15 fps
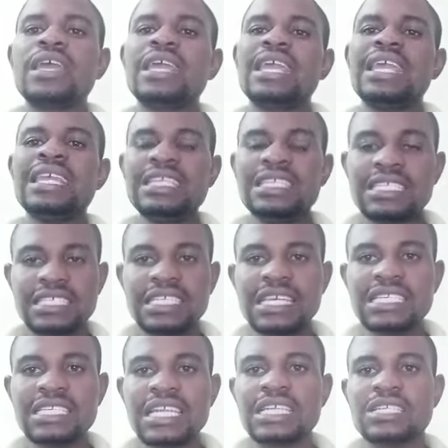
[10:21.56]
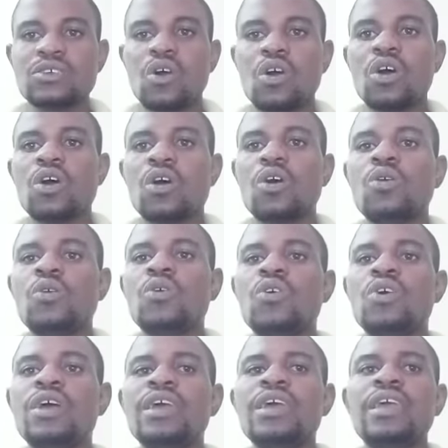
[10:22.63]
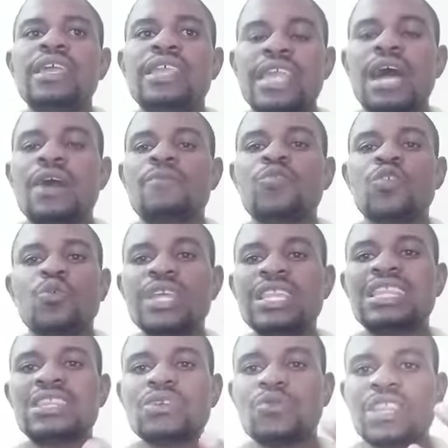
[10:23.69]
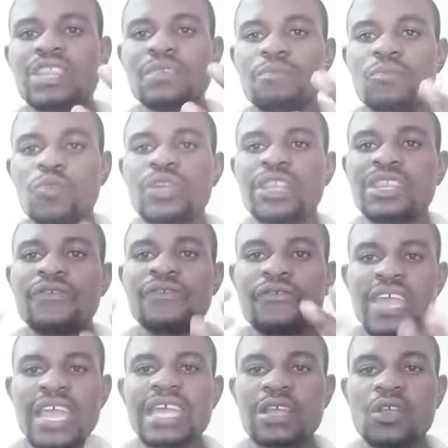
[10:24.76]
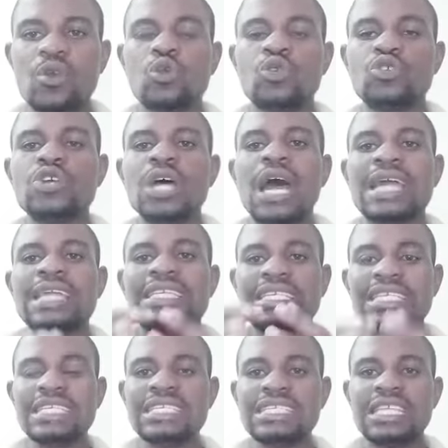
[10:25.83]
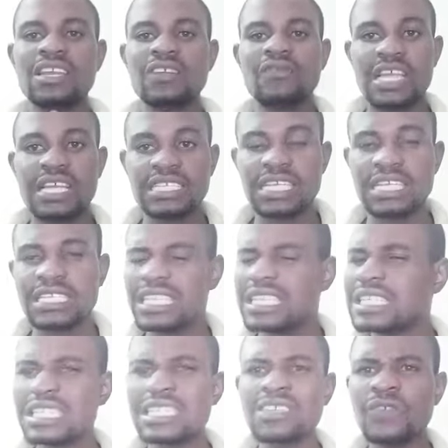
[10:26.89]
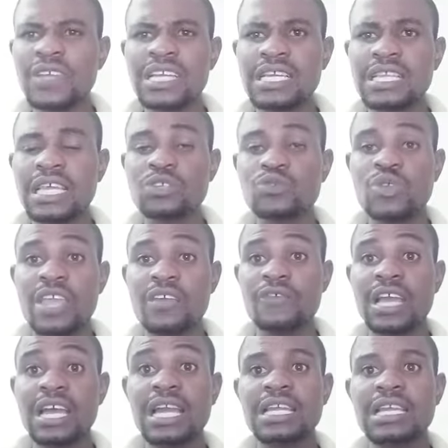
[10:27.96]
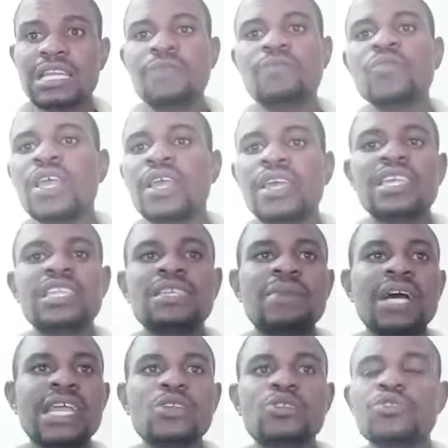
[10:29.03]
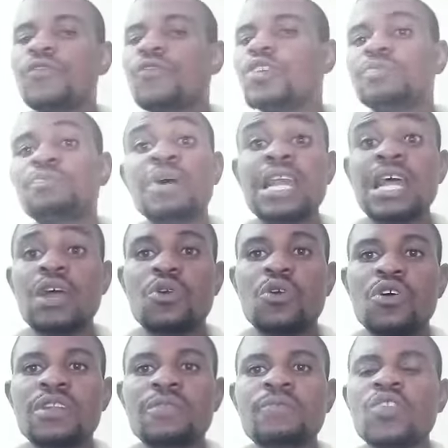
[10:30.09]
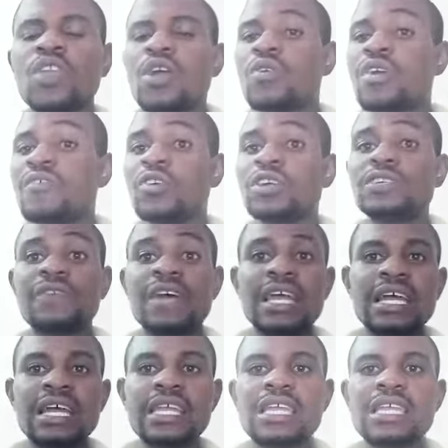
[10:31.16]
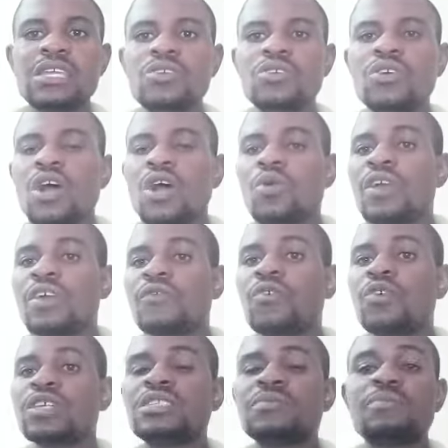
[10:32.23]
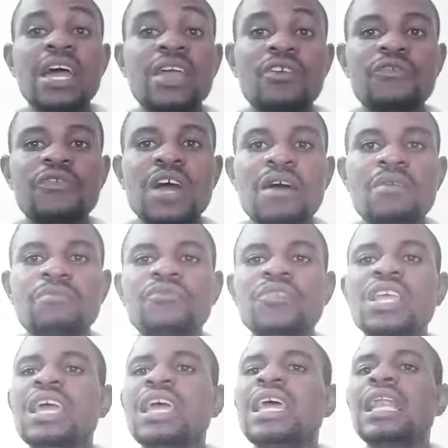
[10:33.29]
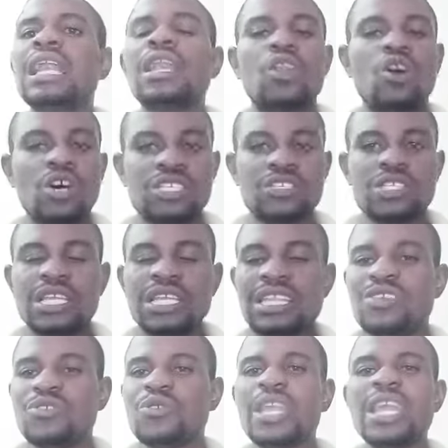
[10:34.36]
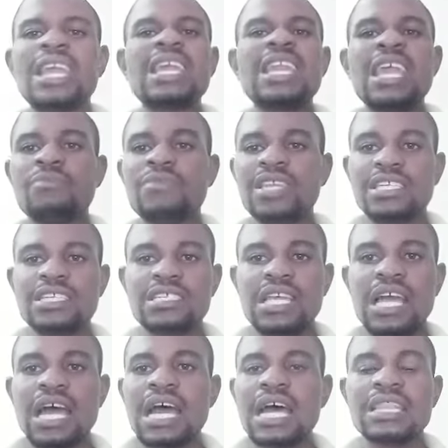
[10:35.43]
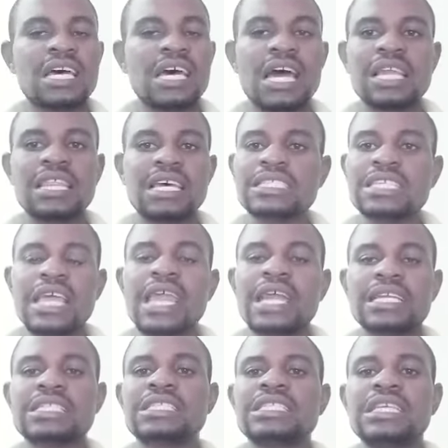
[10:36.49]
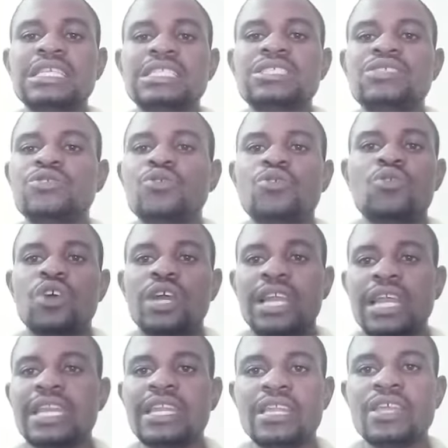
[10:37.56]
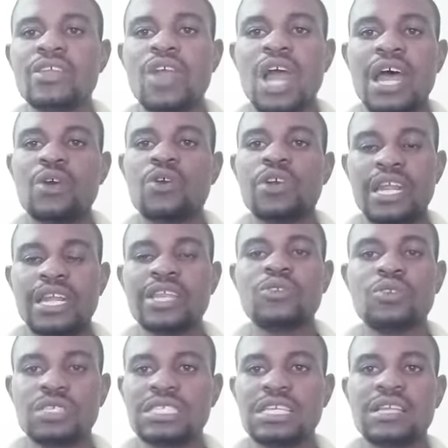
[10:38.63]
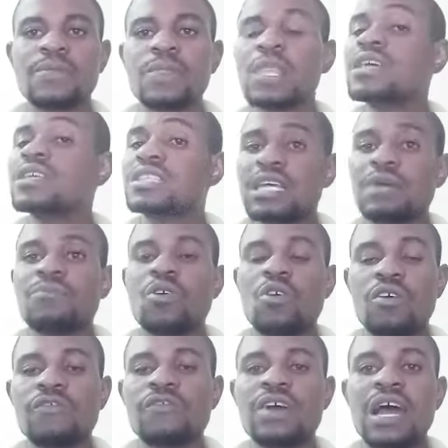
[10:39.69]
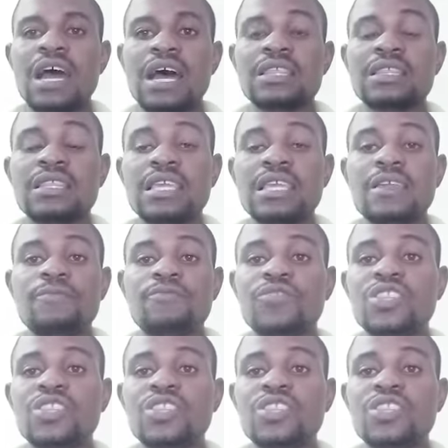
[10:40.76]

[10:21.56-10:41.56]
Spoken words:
inserted or with very good disinfectant. The disinfectant that we have currently in the market, we've got Paragon, we've got ViraQ, we've got Biofarm, a lot, you can name it. Others I understand you are already using some of the